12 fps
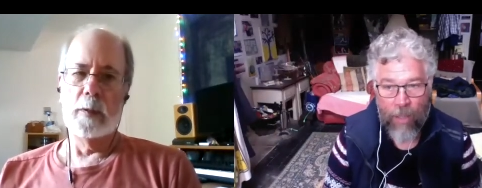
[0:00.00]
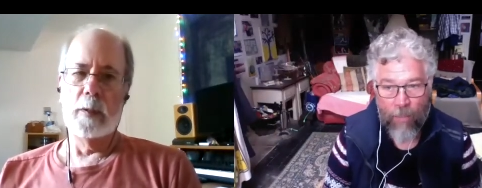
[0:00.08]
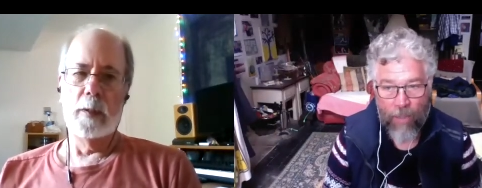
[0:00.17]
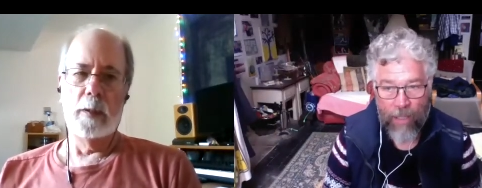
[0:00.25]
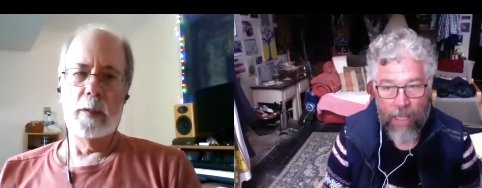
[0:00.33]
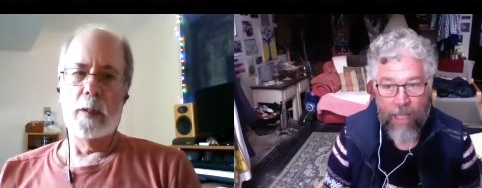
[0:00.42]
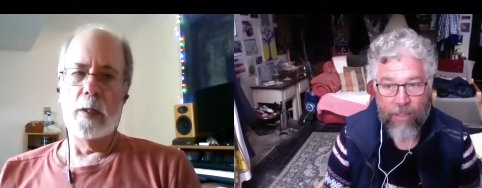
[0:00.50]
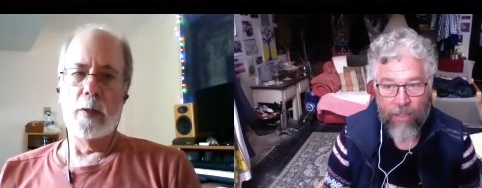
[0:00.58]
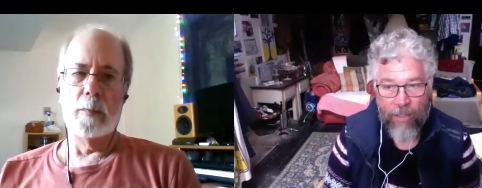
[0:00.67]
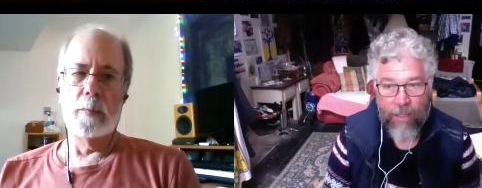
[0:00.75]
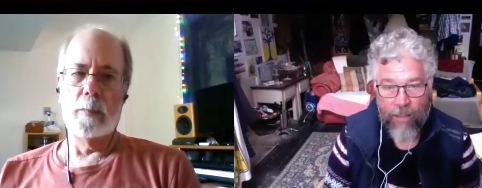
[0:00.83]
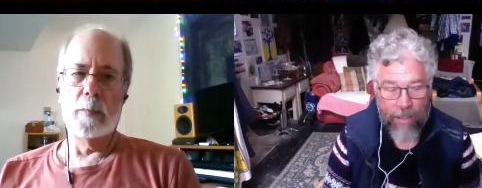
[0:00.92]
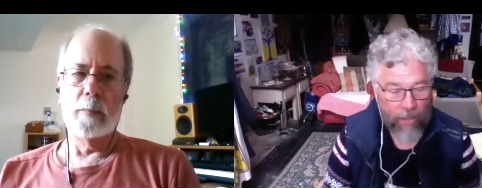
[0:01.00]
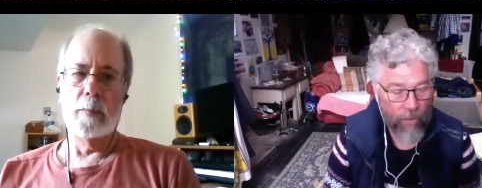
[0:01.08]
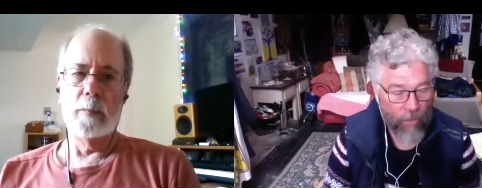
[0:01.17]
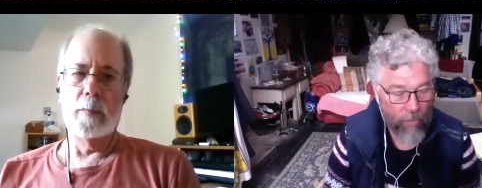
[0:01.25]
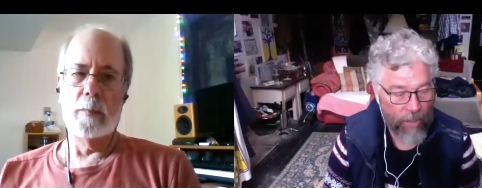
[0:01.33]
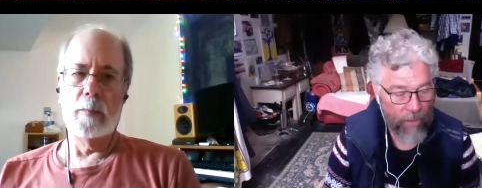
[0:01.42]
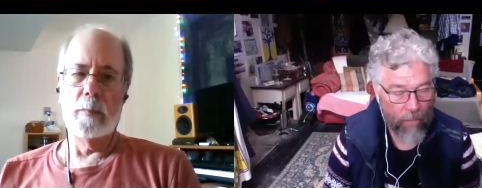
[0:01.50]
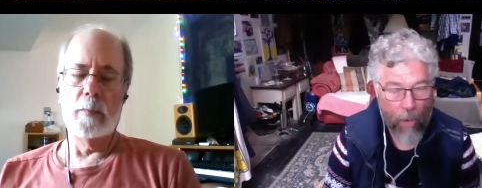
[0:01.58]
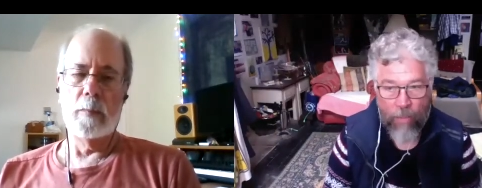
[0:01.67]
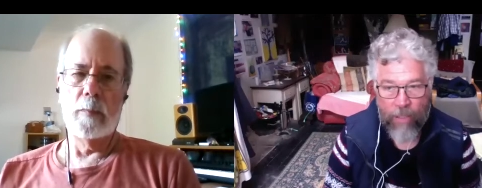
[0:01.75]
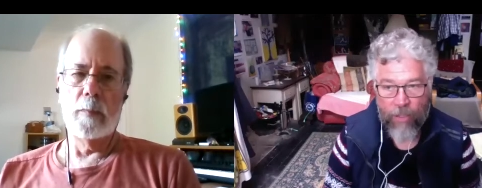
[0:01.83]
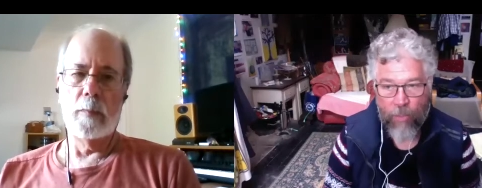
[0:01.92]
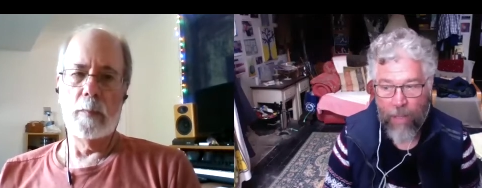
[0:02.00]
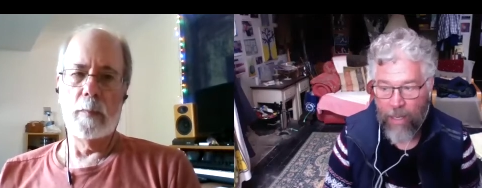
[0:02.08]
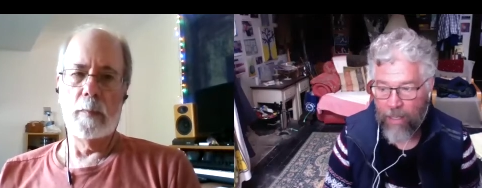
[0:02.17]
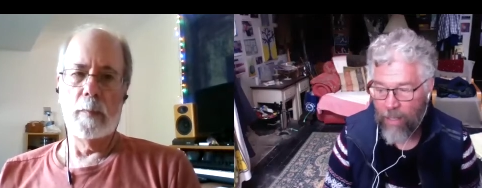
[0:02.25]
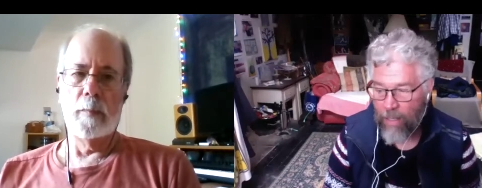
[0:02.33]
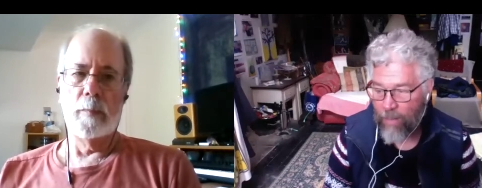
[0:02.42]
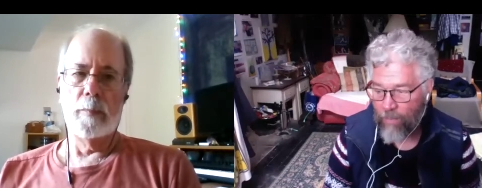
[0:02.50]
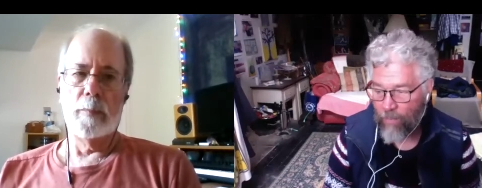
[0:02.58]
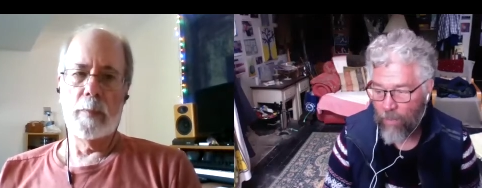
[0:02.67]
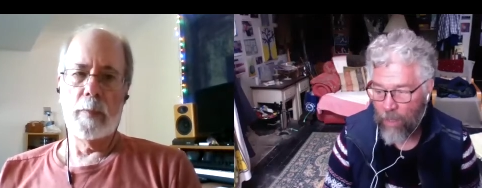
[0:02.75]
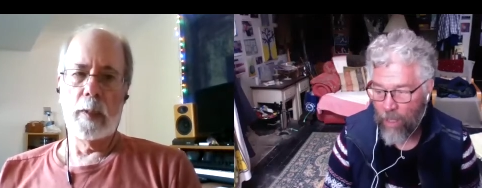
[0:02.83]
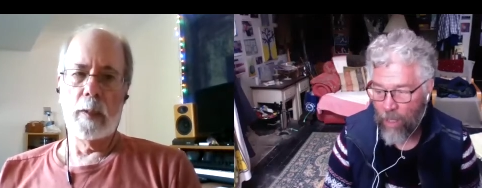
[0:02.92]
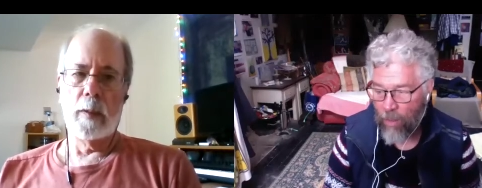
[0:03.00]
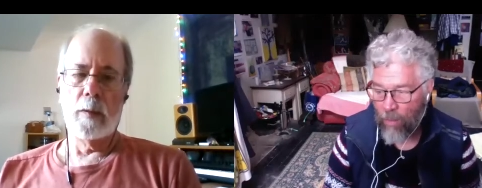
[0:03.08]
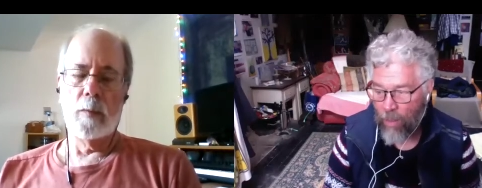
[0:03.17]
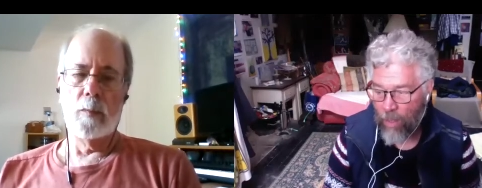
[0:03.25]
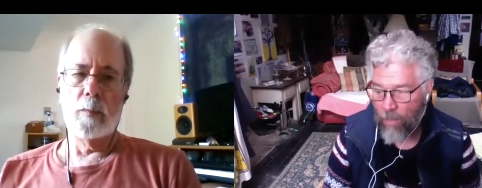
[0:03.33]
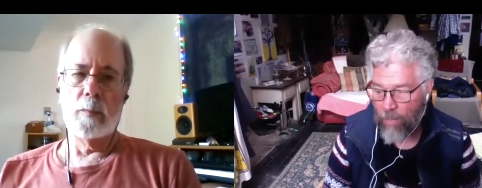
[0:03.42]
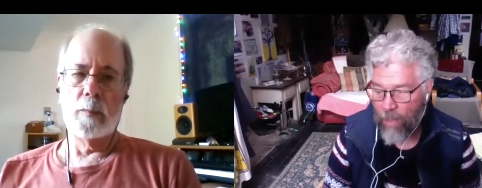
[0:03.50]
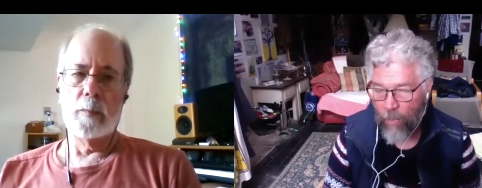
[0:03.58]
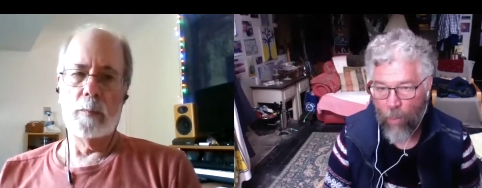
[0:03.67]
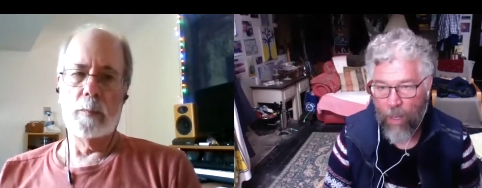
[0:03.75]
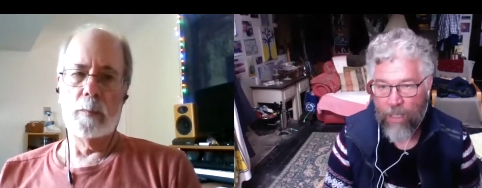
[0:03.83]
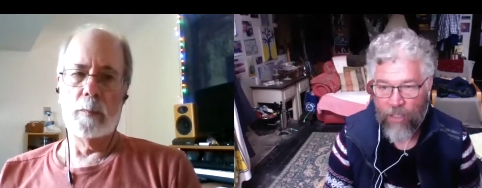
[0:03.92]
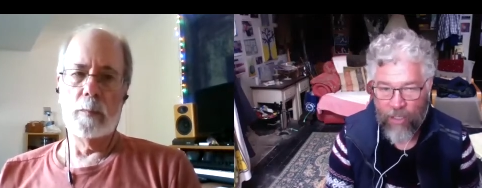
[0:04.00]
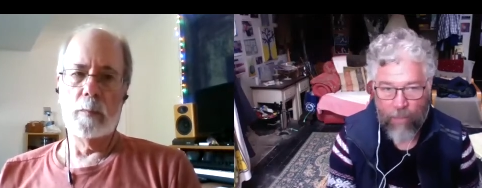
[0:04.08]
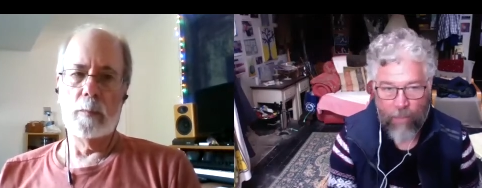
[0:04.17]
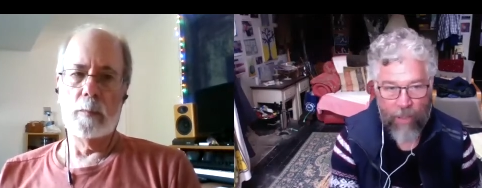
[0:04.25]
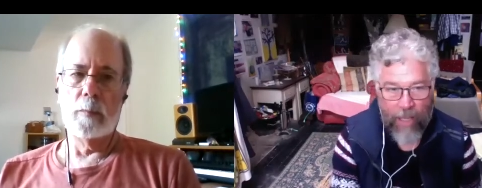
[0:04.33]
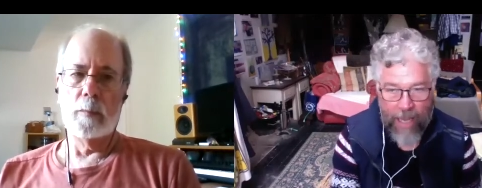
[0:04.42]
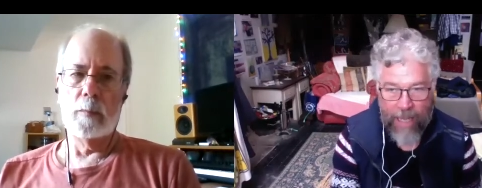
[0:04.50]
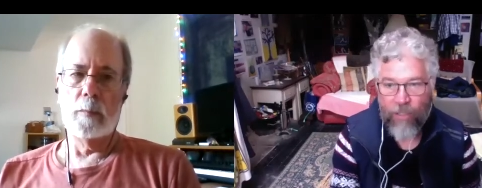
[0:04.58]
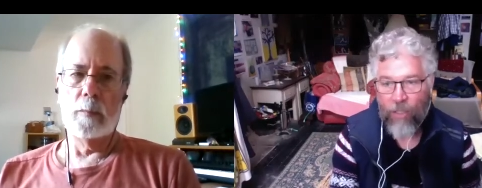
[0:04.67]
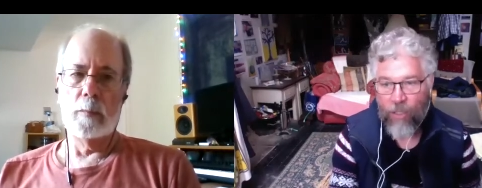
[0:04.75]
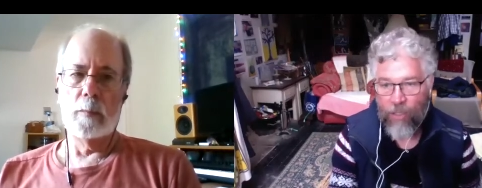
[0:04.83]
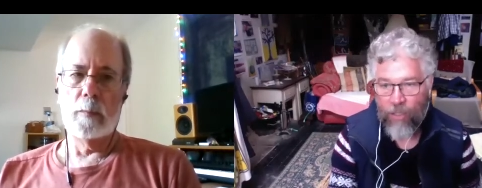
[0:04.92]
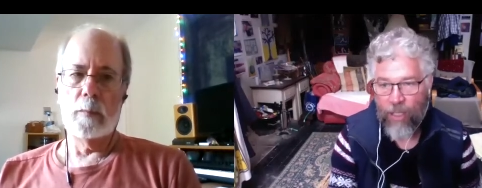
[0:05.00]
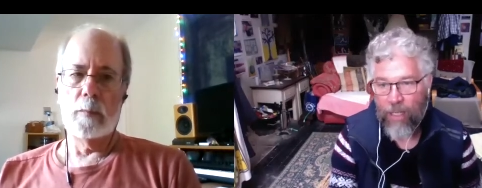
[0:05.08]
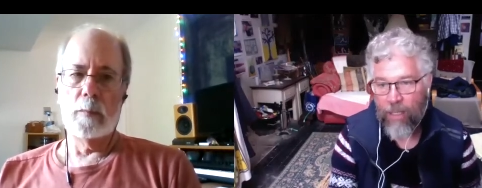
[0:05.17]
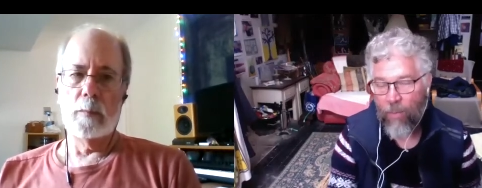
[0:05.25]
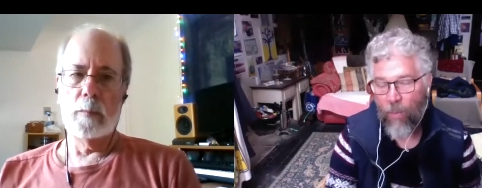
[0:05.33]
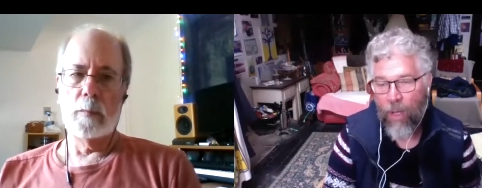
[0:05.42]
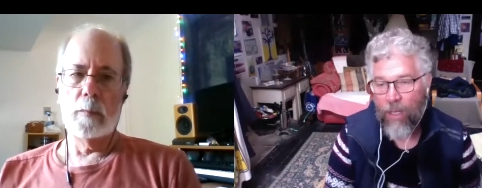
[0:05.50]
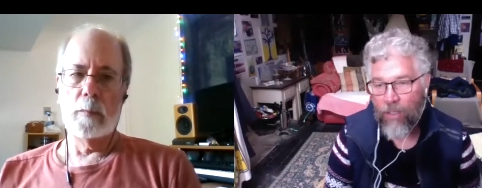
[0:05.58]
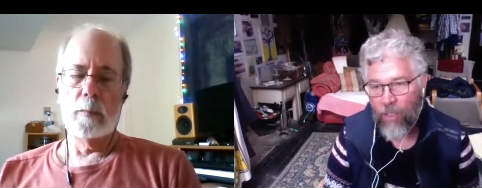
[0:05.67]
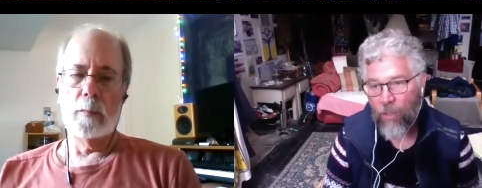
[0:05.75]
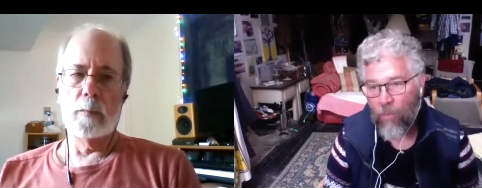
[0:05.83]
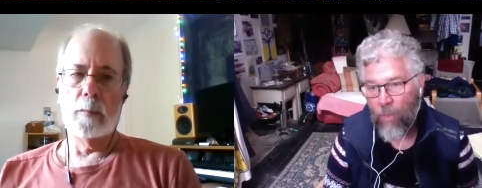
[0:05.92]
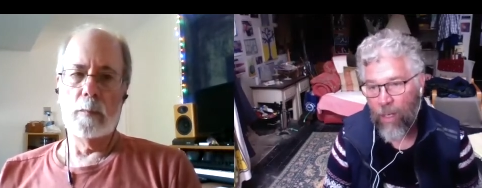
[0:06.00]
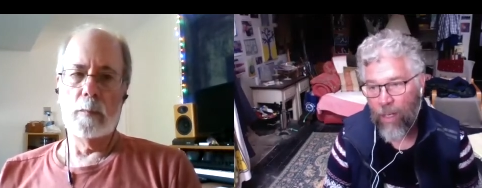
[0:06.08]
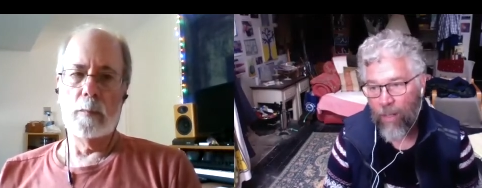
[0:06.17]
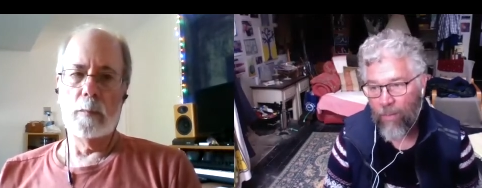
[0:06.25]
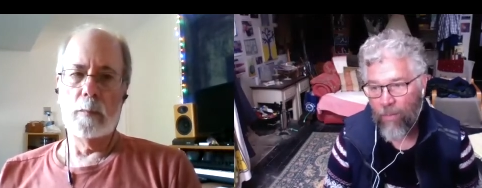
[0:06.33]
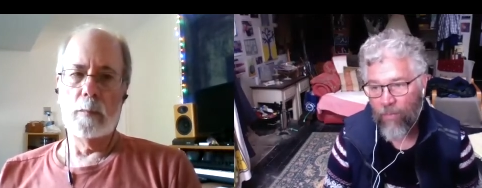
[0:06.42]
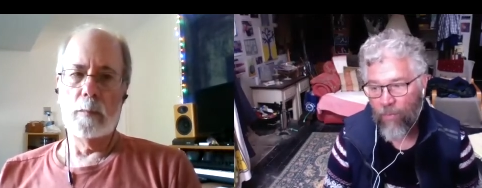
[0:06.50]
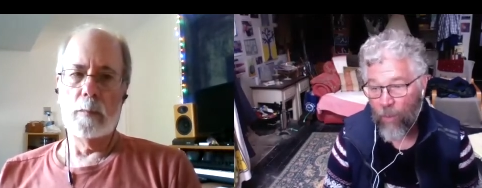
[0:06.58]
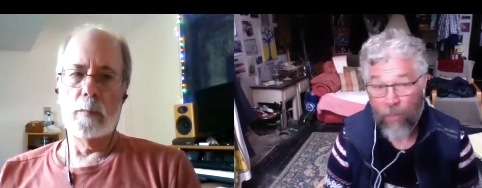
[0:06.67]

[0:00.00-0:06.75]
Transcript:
Speaker 1: but yes th- these are these moments when um, you know people want simple answers and they want to uh, feel